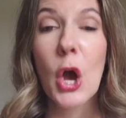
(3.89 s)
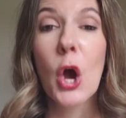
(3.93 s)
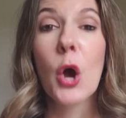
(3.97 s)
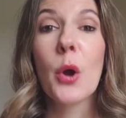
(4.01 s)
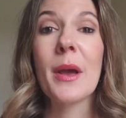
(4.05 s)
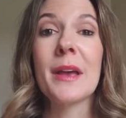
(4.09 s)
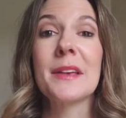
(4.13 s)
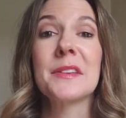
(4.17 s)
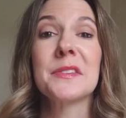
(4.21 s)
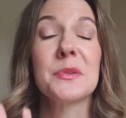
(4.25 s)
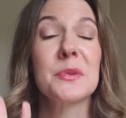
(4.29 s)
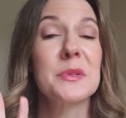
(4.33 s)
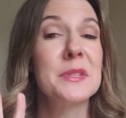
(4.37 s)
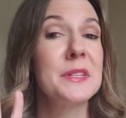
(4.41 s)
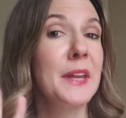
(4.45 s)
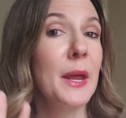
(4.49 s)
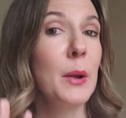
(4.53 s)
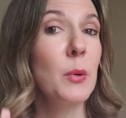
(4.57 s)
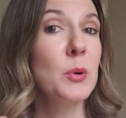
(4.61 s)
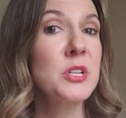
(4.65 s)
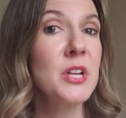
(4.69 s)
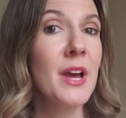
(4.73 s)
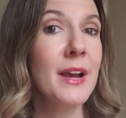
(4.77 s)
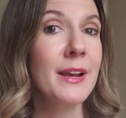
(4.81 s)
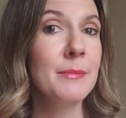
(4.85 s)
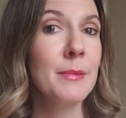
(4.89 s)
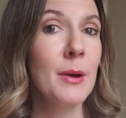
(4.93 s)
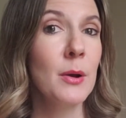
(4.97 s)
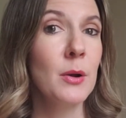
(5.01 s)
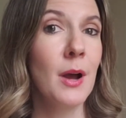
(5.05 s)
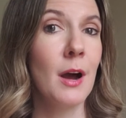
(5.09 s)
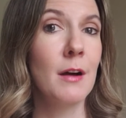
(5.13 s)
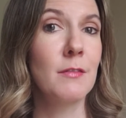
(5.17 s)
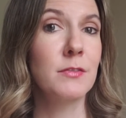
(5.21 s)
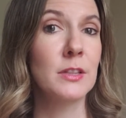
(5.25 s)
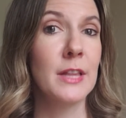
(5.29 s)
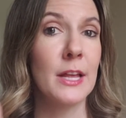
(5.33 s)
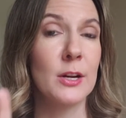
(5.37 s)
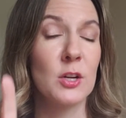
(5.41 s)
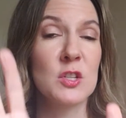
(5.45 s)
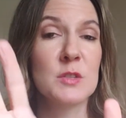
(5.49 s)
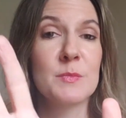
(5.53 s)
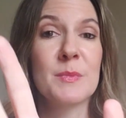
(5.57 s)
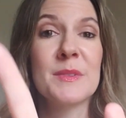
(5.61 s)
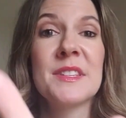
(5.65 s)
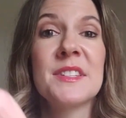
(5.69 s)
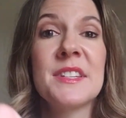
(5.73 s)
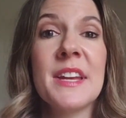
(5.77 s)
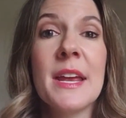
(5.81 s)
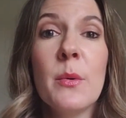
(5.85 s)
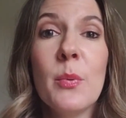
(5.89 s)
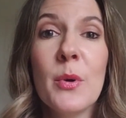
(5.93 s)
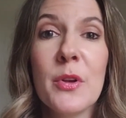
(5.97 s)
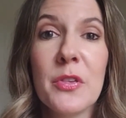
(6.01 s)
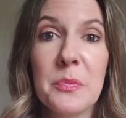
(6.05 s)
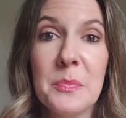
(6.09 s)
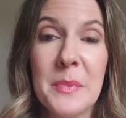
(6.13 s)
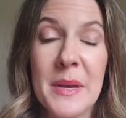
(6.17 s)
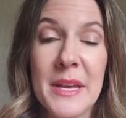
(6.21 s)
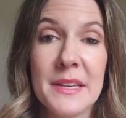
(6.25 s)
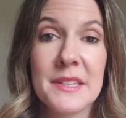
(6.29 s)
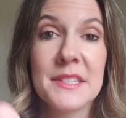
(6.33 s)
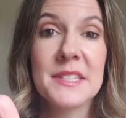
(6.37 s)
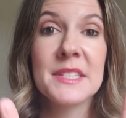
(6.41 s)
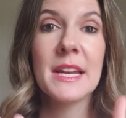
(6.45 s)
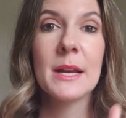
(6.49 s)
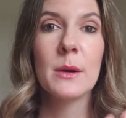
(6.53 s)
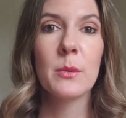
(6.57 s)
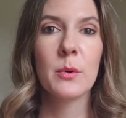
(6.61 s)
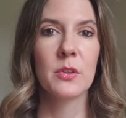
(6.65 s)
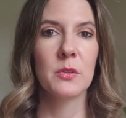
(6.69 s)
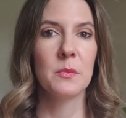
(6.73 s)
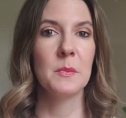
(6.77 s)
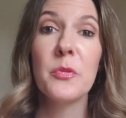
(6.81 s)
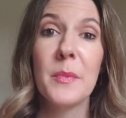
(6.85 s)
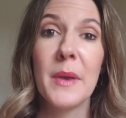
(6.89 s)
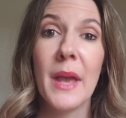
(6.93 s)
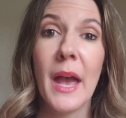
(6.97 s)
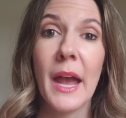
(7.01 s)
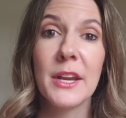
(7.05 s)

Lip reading: Okay, so today we're talking about cover letters, but stay with me.